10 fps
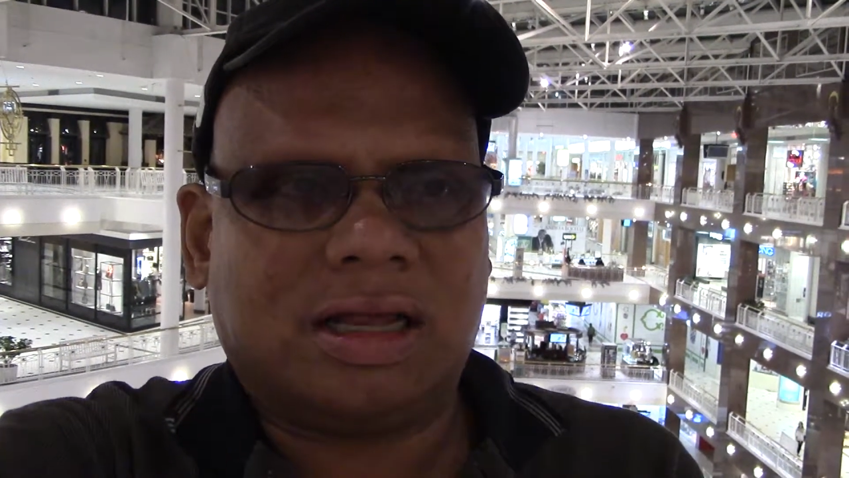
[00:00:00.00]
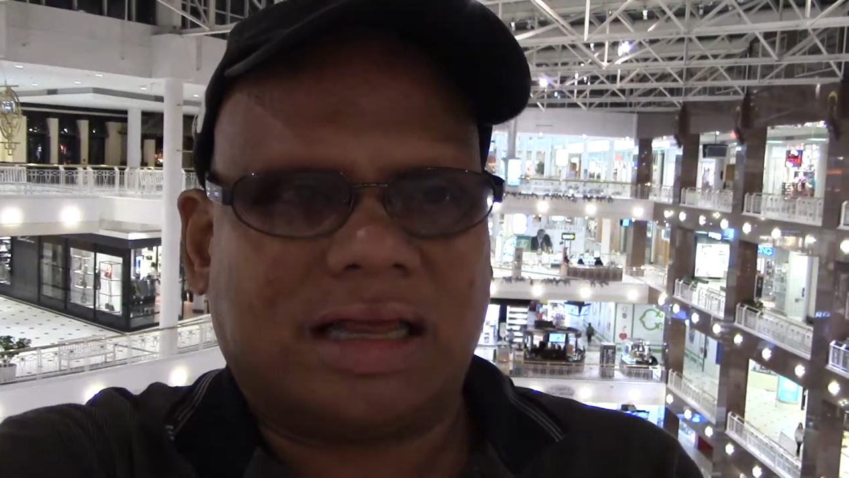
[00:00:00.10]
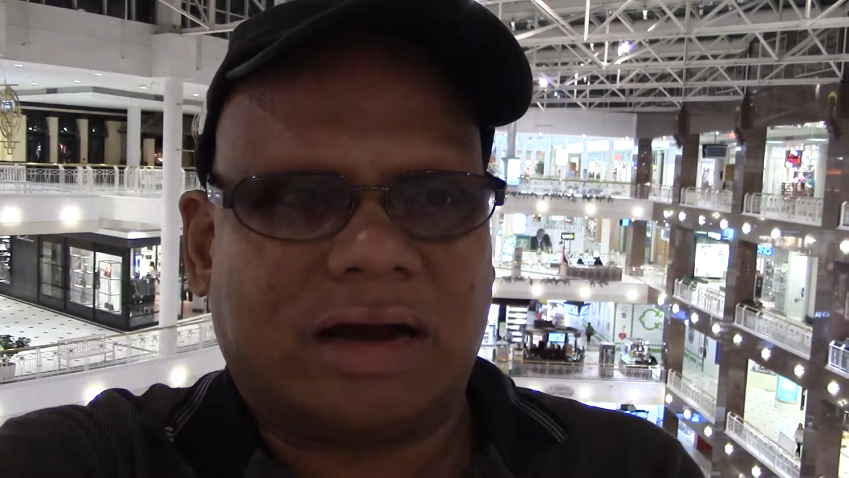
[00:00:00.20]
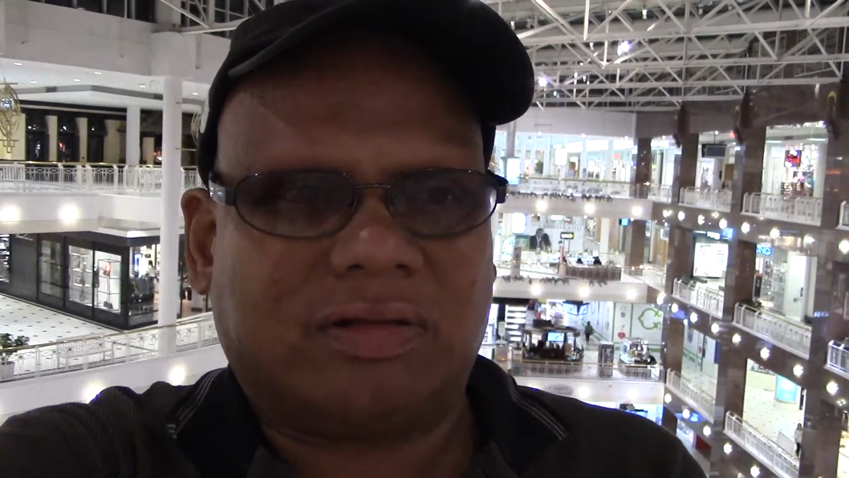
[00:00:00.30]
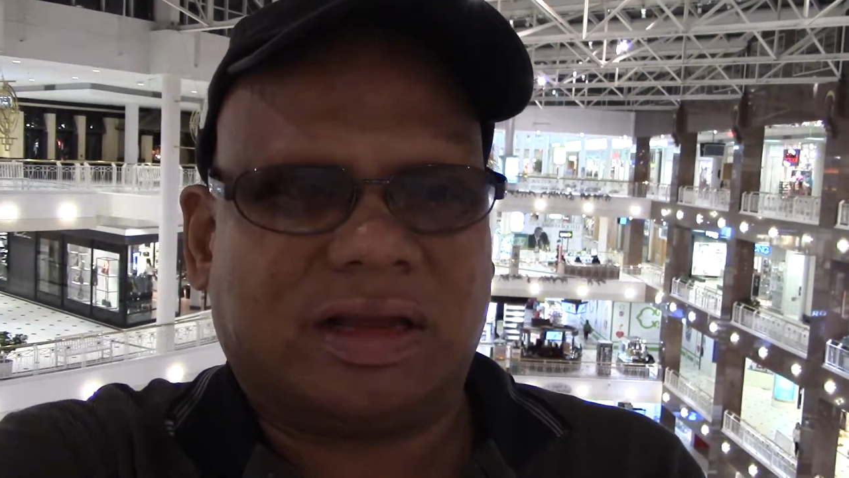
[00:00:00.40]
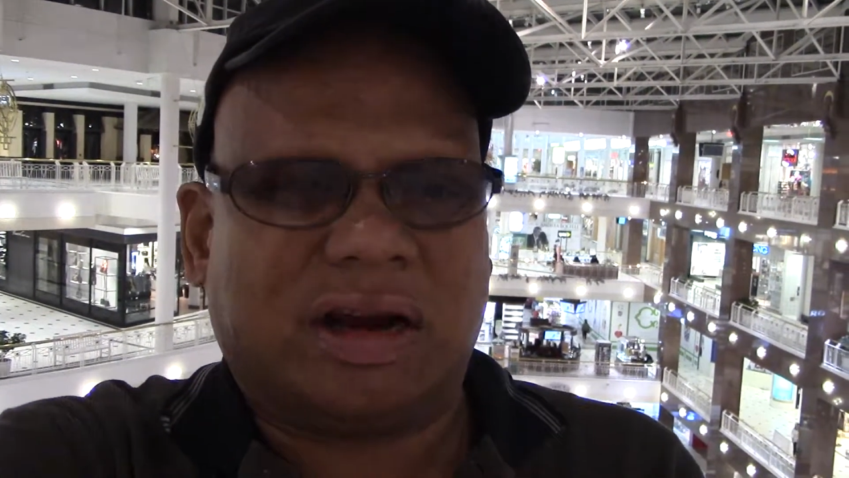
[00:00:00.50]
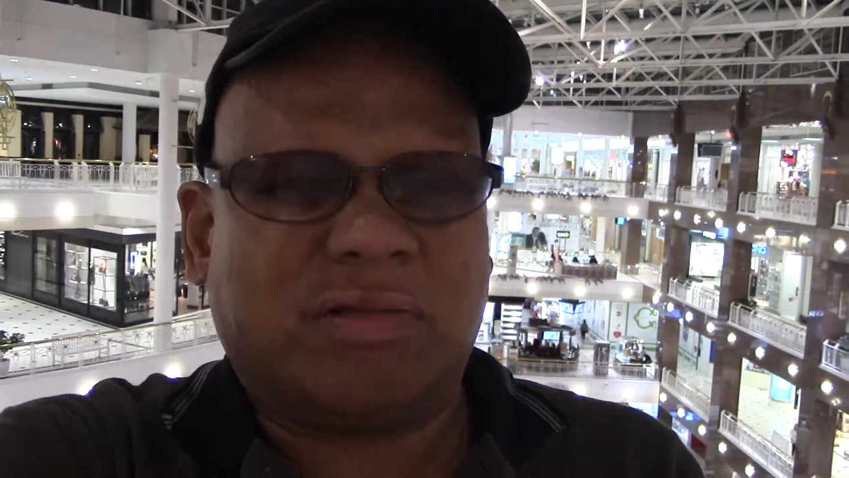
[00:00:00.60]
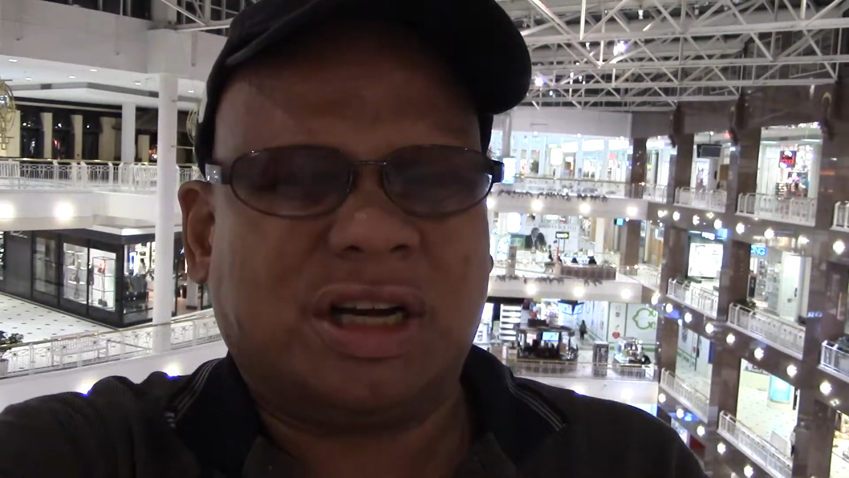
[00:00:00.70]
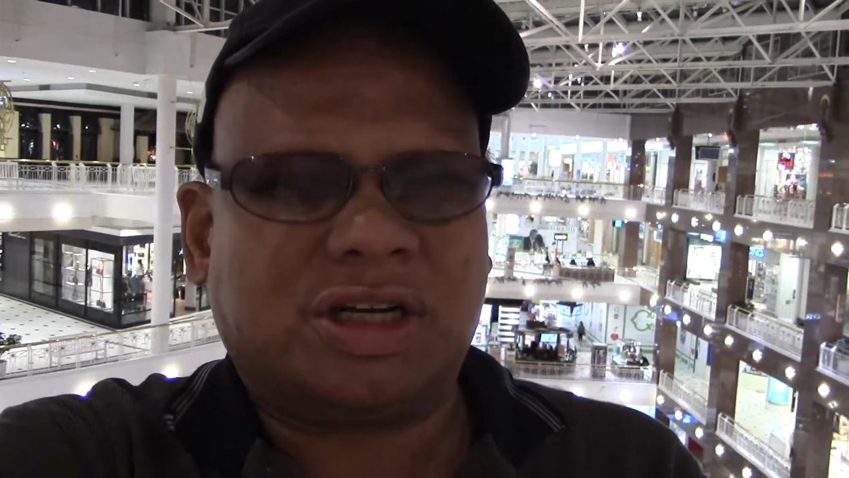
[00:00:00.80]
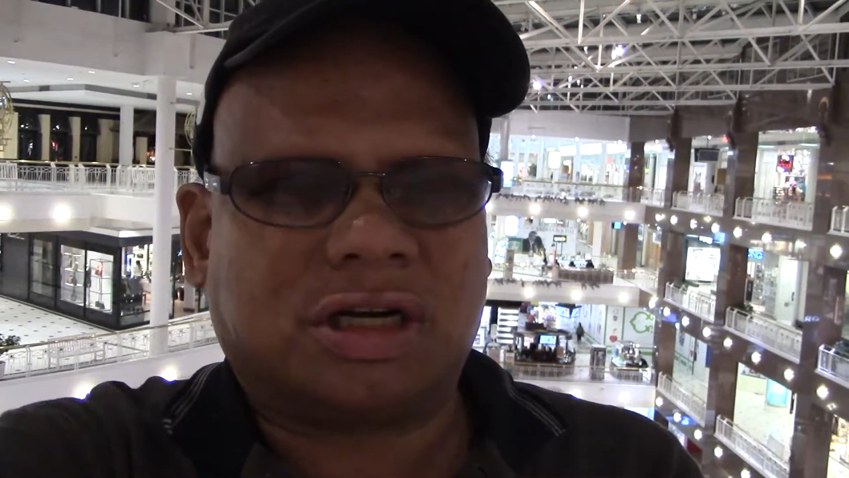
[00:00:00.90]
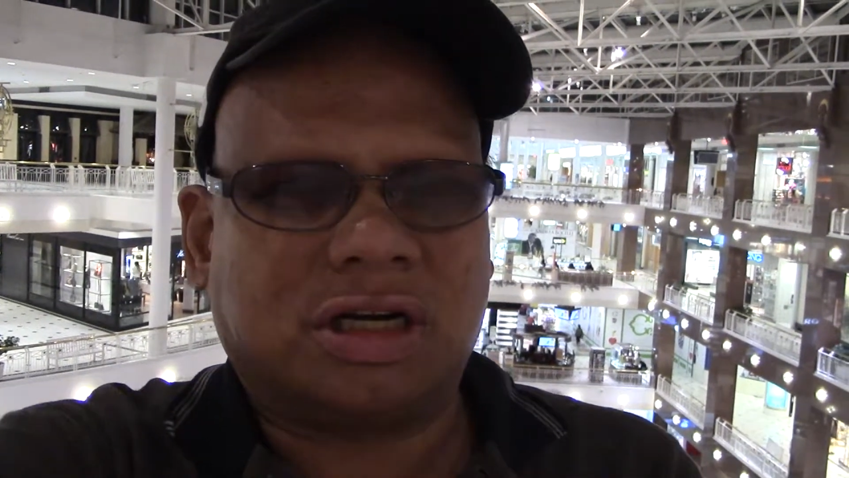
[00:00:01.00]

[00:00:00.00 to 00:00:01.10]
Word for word: that, that we should